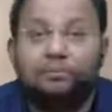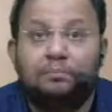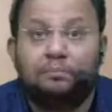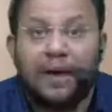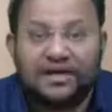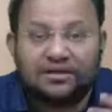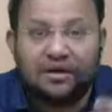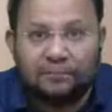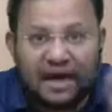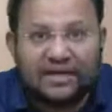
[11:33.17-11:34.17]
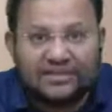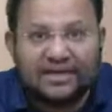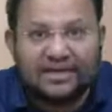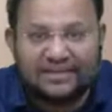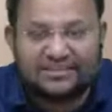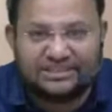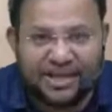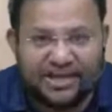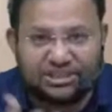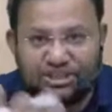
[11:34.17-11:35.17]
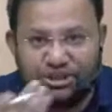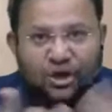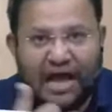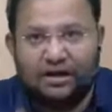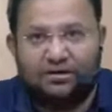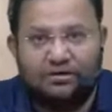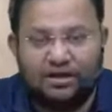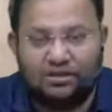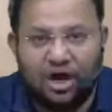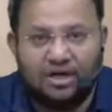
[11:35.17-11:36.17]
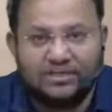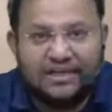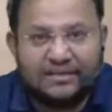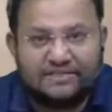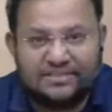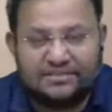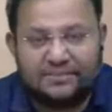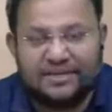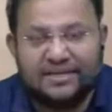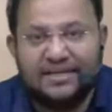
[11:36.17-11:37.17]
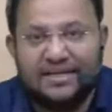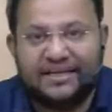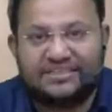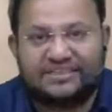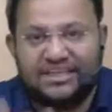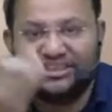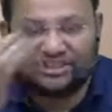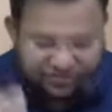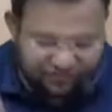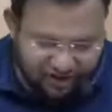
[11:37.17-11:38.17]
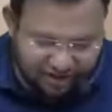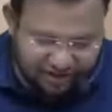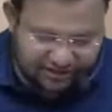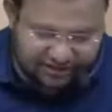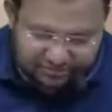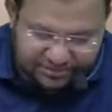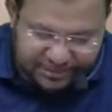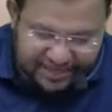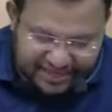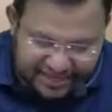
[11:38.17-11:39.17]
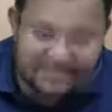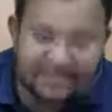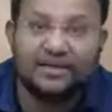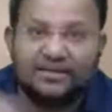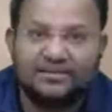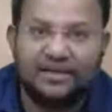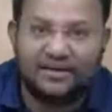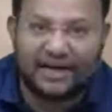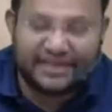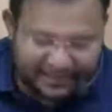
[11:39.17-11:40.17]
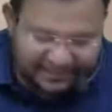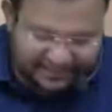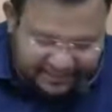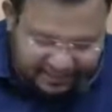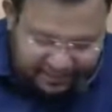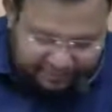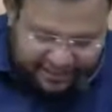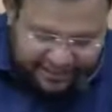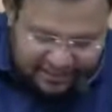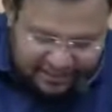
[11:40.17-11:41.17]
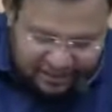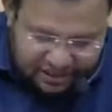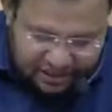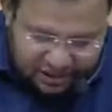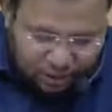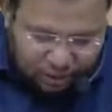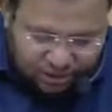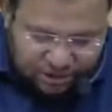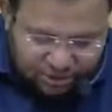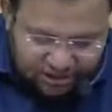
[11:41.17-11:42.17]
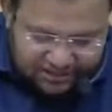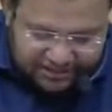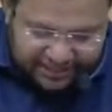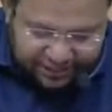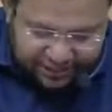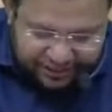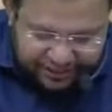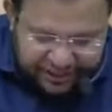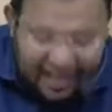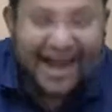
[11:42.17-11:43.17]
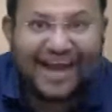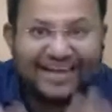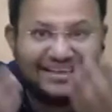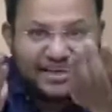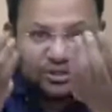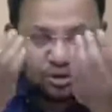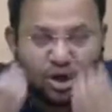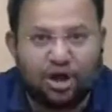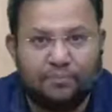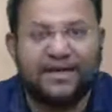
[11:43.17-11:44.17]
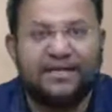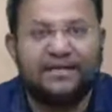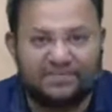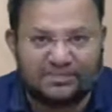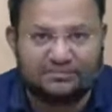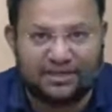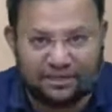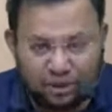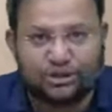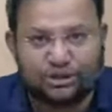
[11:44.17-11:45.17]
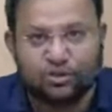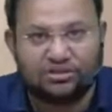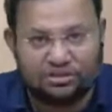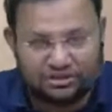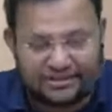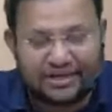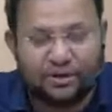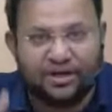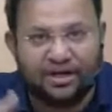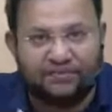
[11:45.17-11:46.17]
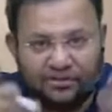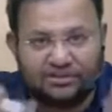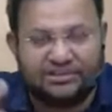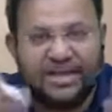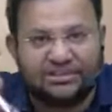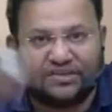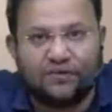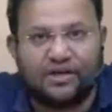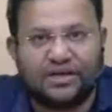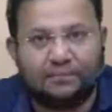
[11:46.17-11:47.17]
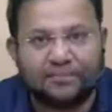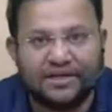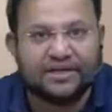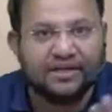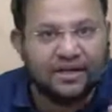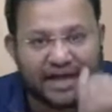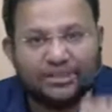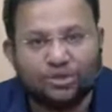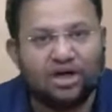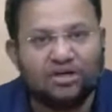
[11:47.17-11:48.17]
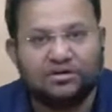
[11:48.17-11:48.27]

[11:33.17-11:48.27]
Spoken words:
barter exchange, you have got an investment in exchange for something else, then right hand side applies. You issued the security and then you made an investment. You issued security of shares of your company and you got